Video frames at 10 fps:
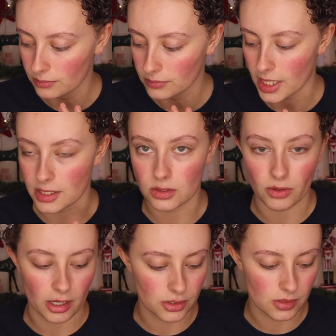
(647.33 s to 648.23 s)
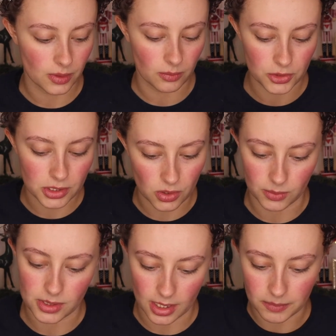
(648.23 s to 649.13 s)
Dr. Rogers one, which is
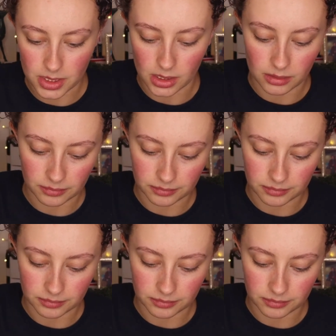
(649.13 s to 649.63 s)
almost empty.